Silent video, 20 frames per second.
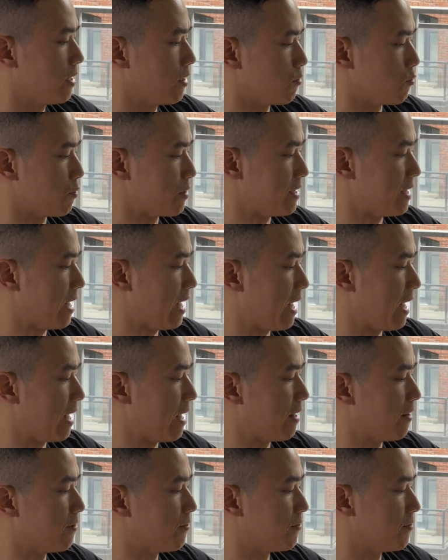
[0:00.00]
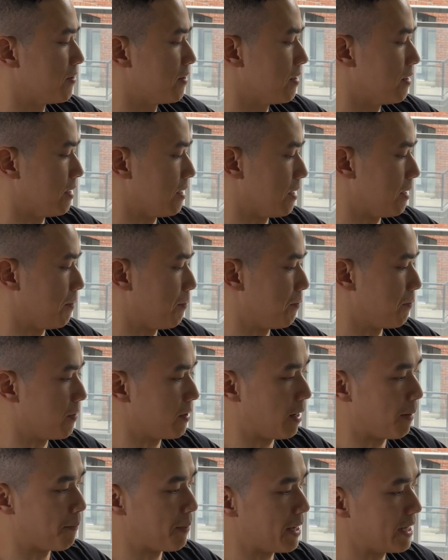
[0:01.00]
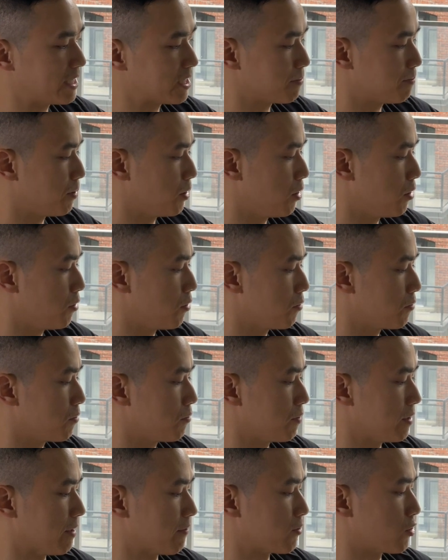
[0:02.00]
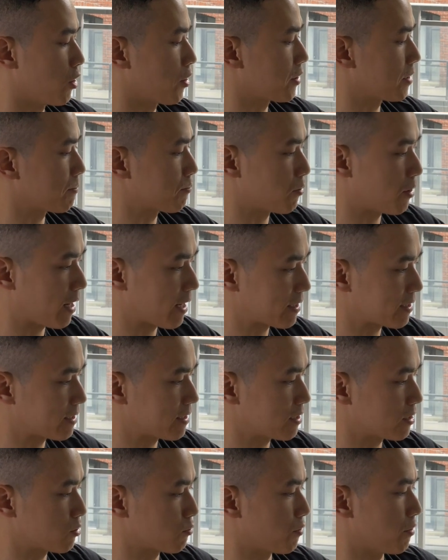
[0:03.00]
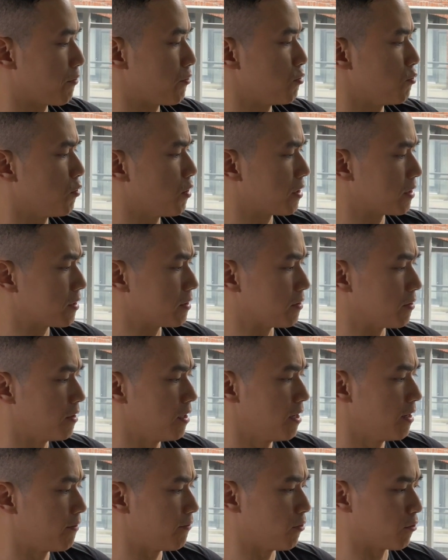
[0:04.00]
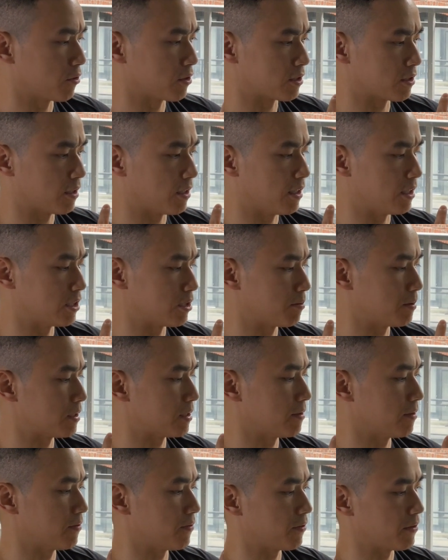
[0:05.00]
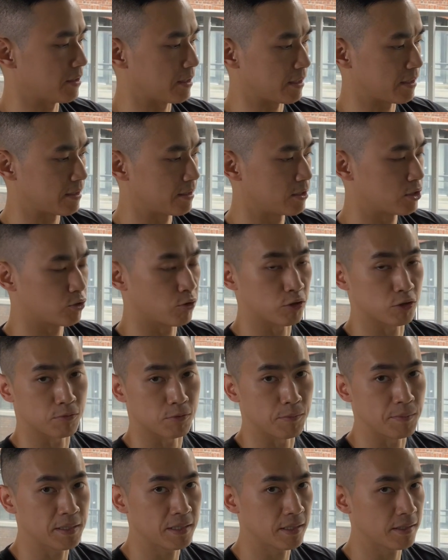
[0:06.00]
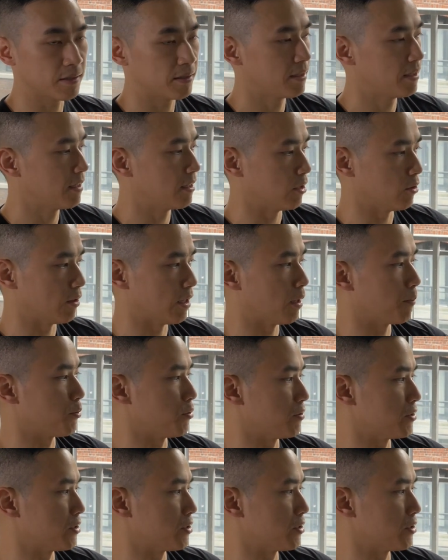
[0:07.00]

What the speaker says: we have a pace boat, we have target practice, where if you want to focus on specific strokes per minute, it'll help you